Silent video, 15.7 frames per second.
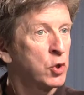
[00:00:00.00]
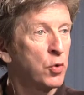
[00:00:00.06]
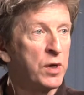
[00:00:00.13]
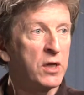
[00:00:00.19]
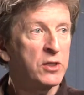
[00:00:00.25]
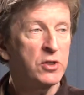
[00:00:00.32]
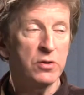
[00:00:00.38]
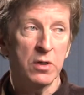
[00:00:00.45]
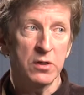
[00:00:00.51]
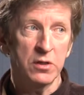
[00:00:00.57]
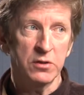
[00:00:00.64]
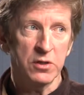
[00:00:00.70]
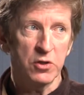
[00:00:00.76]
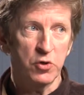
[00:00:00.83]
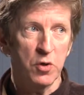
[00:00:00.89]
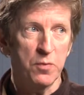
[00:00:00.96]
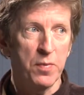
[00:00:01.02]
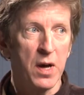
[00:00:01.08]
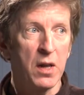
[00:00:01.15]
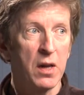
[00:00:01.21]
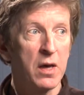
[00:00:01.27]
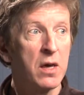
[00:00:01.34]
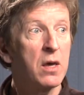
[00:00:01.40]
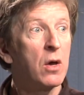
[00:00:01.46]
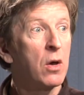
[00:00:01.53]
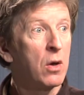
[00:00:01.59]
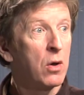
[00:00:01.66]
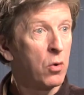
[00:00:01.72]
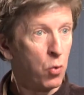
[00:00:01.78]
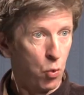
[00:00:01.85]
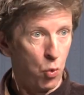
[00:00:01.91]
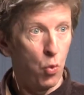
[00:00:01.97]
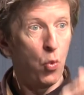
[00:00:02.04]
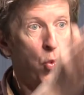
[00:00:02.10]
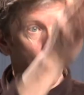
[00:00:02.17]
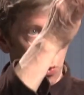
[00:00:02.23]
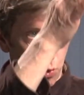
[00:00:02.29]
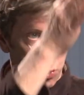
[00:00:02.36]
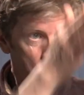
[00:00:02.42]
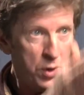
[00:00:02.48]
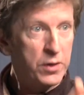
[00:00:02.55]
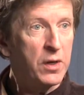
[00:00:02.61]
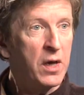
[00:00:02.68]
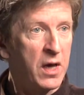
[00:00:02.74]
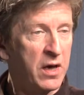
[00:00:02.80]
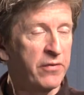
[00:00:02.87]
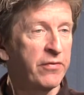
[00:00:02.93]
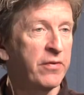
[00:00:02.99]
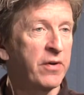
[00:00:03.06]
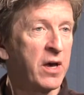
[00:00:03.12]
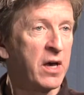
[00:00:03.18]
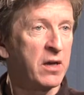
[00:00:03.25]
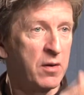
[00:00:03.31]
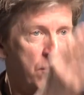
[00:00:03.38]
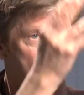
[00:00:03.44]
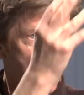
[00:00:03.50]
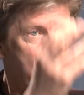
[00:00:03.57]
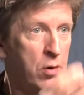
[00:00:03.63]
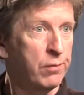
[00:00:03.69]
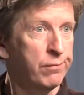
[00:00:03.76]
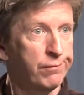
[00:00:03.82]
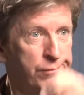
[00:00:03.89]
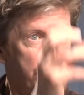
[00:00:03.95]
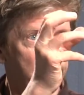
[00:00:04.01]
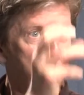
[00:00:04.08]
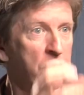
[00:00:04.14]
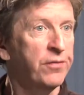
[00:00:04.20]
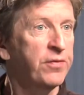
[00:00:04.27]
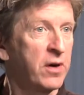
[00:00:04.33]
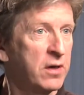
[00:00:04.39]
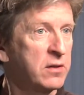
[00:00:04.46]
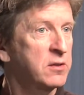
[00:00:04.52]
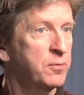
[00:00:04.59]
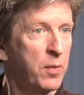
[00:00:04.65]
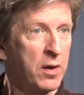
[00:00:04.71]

So, nineteenth century ballet would have had a more unified